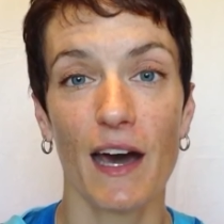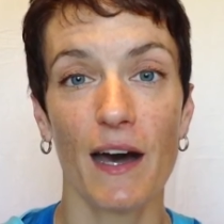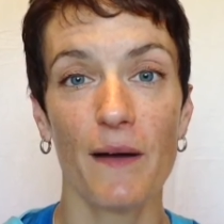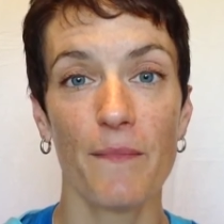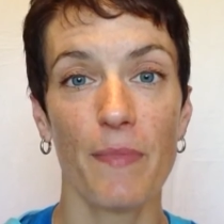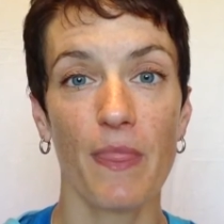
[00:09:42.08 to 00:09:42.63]

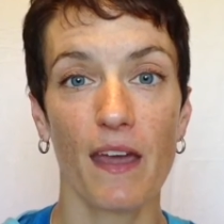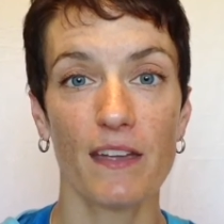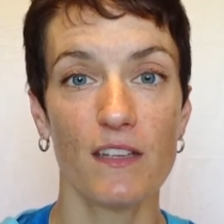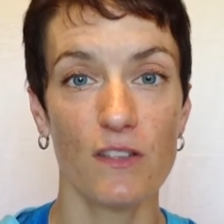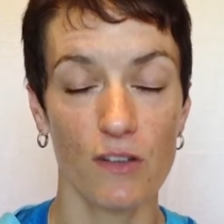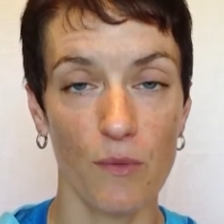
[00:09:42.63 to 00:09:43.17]
I
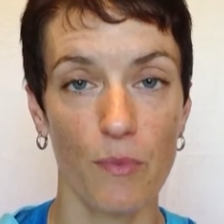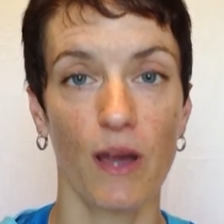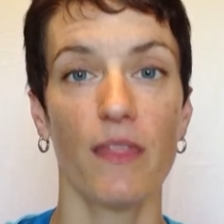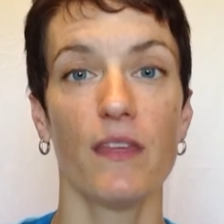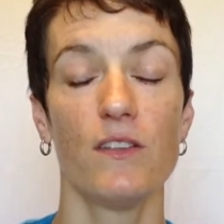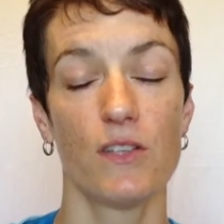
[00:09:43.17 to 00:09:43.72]
just took a
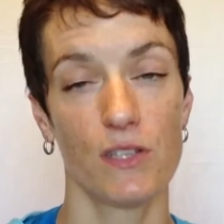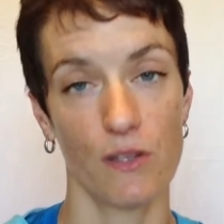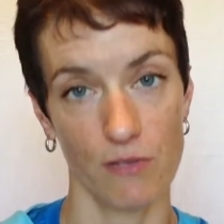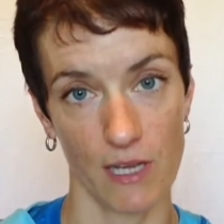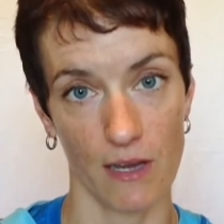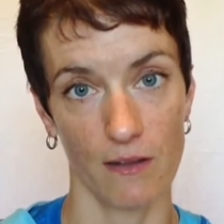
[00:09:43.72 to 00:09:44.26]
breath and just
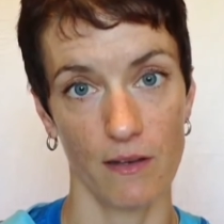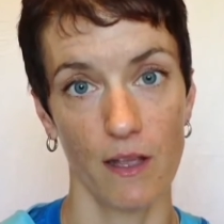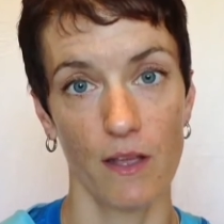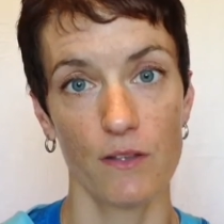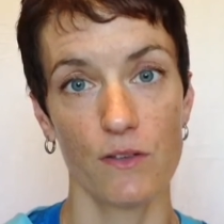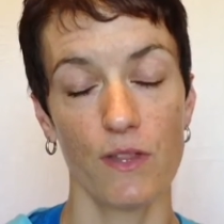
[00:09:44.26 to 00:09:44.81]
slowed down.
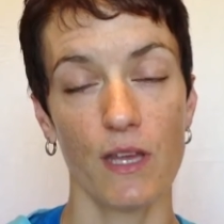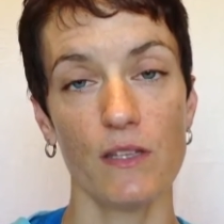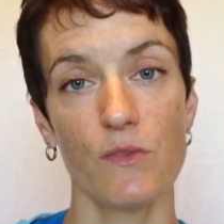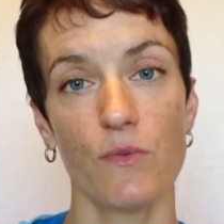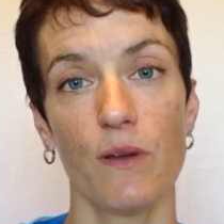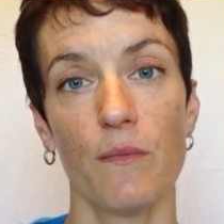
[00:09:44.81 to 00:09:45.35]
So that
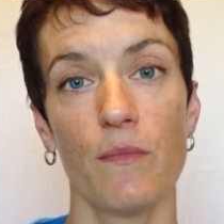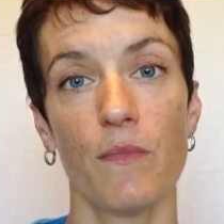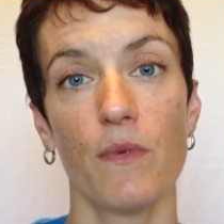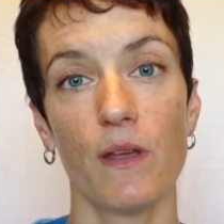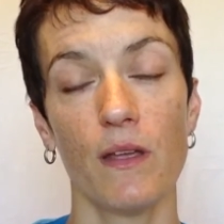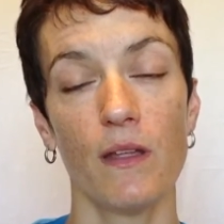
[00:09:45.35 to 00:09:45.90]
swim
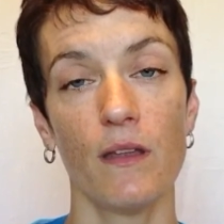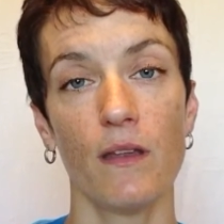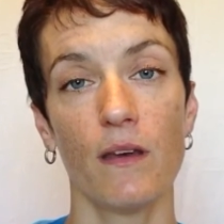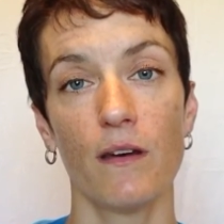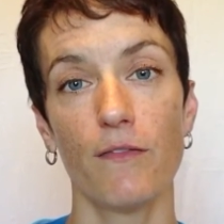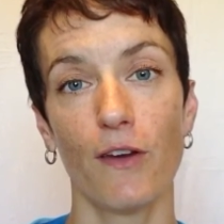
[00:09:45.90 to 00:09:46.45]

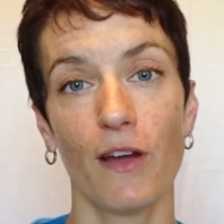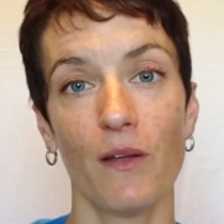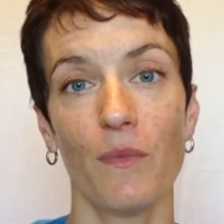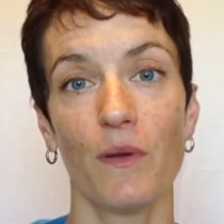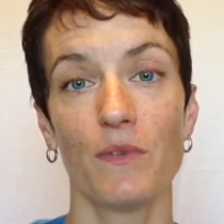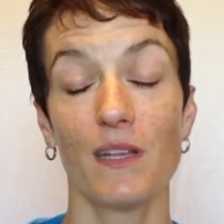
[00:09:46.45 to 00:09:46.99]
for
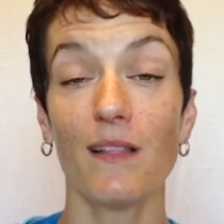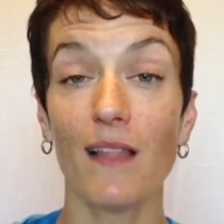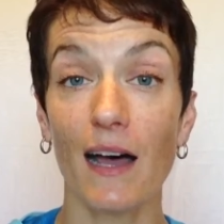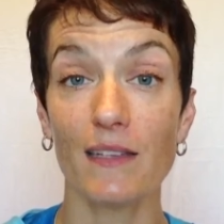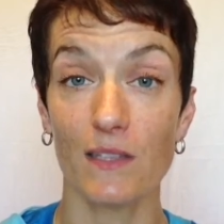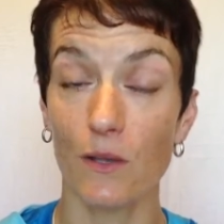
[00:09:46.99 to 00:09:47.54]
Ironman was a
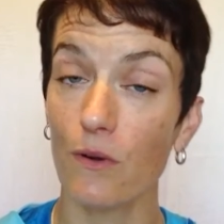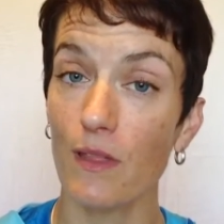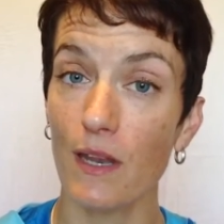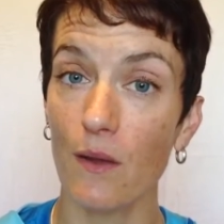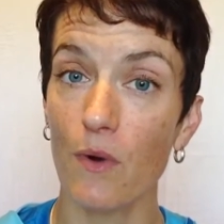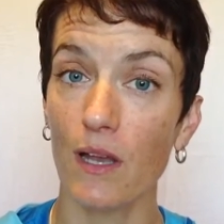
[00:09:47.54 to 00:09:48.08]
lot slower
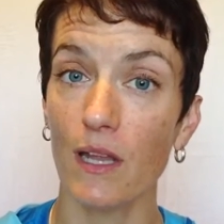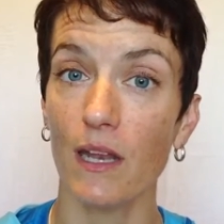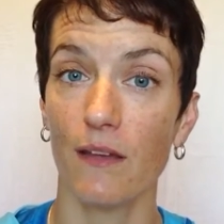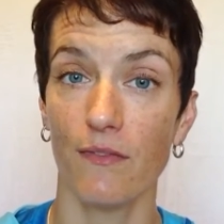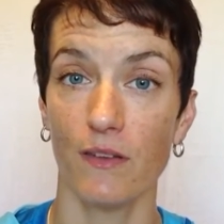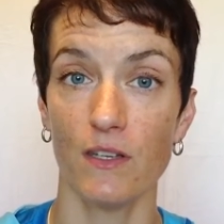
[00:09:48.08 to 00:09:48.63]
than I wanted.
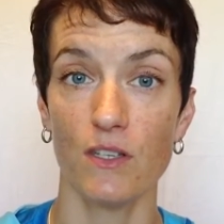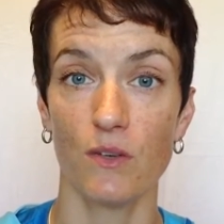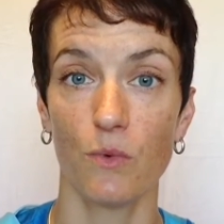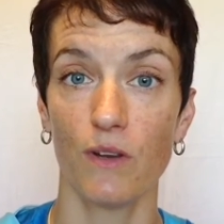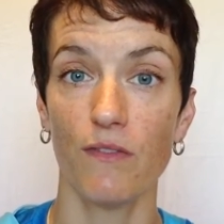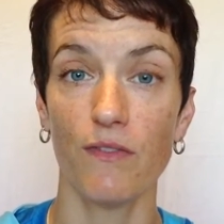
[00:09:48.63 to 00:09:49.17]
I finished in
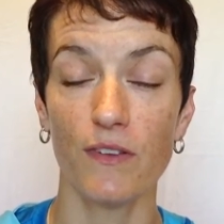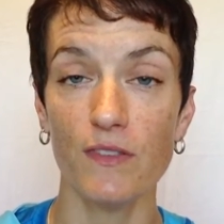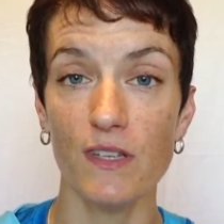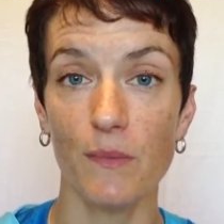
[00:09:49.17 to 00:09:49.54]
150.